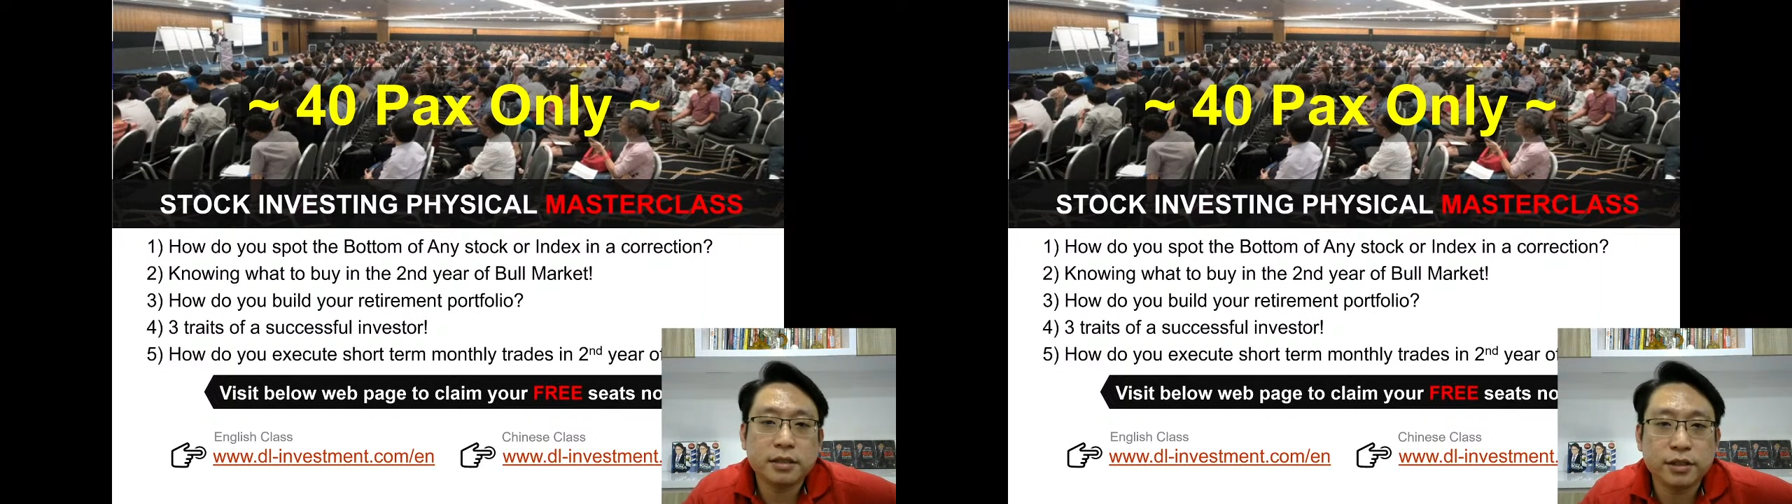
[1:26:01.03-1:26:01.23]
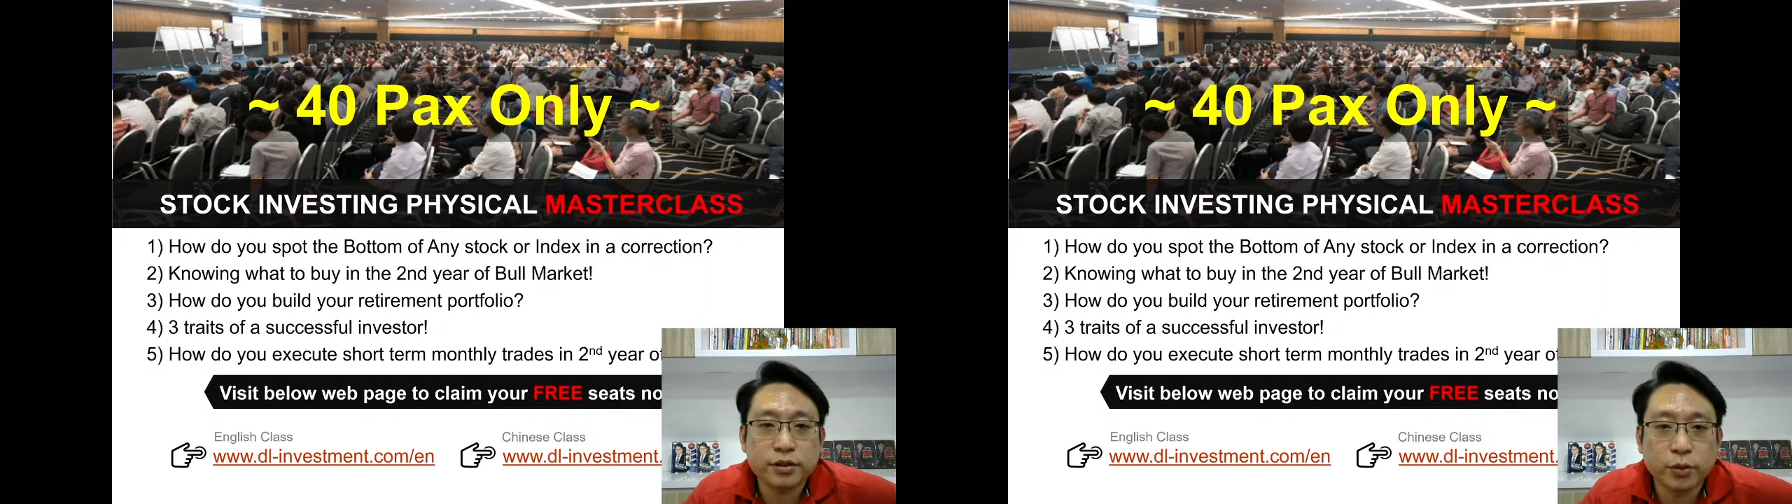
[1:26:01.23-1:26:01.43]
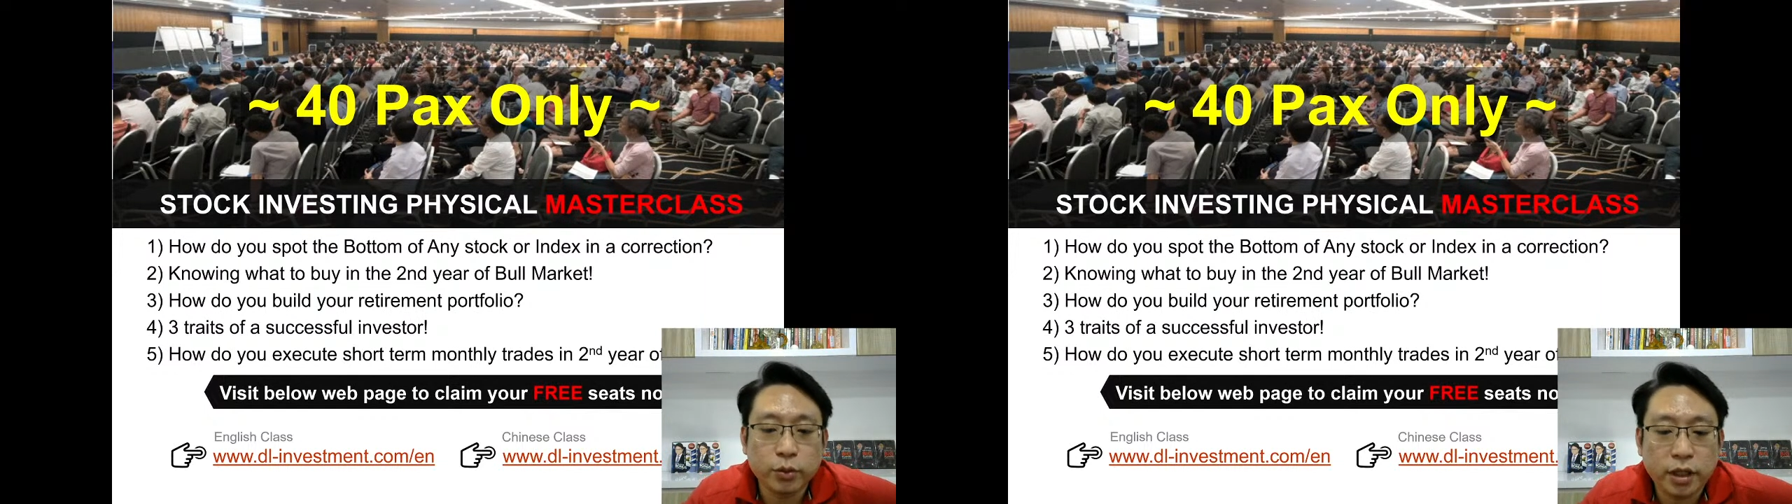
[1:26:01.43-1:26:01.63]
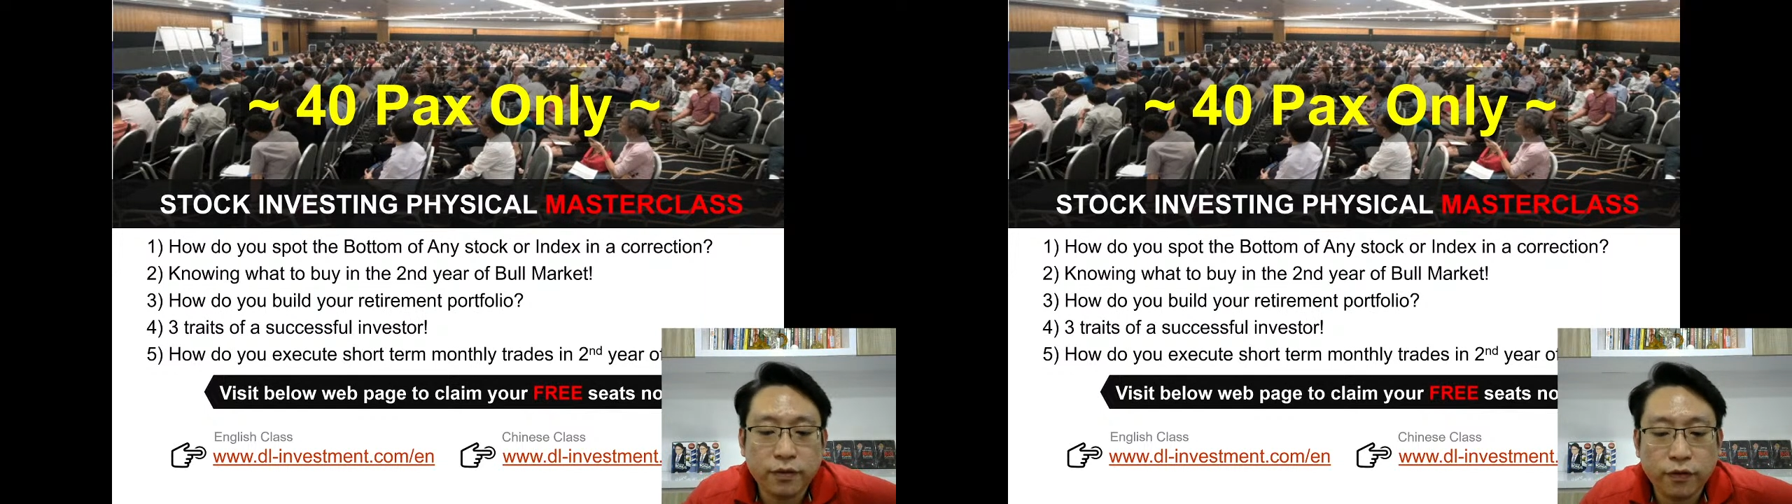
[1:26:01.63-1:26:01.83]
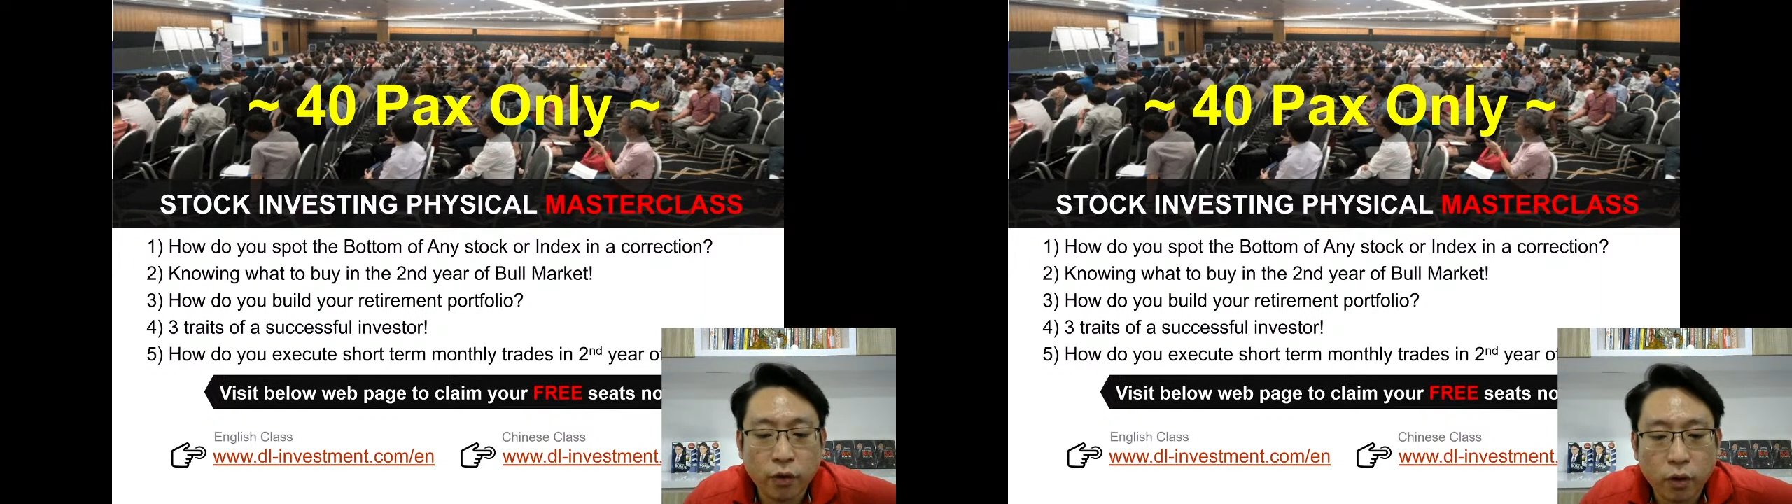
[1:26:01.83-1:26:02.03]
is only
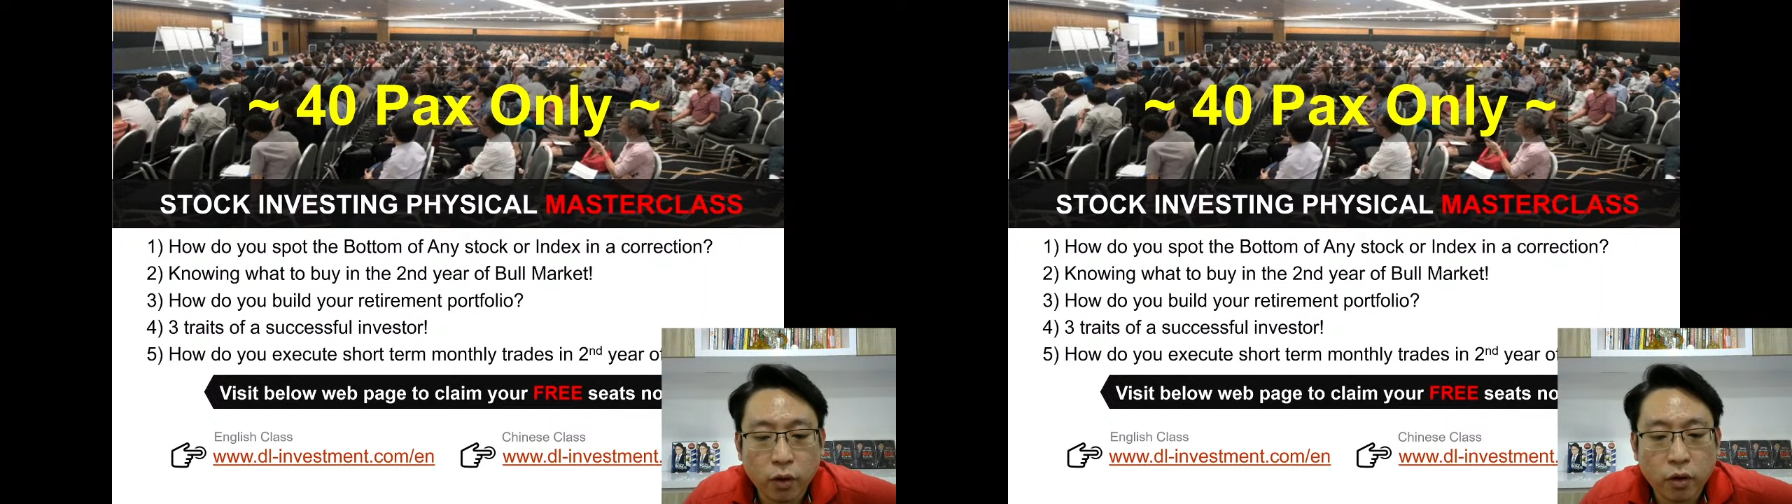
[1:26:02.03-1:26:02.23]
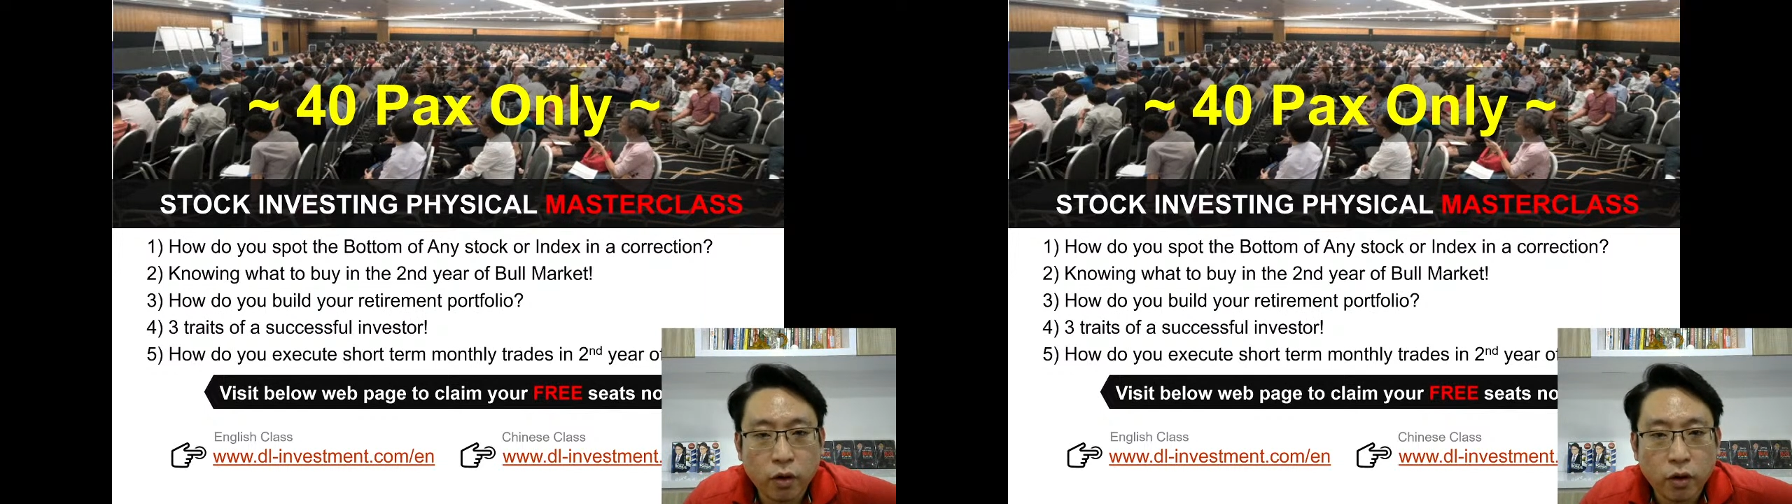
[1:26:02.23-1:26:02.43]
for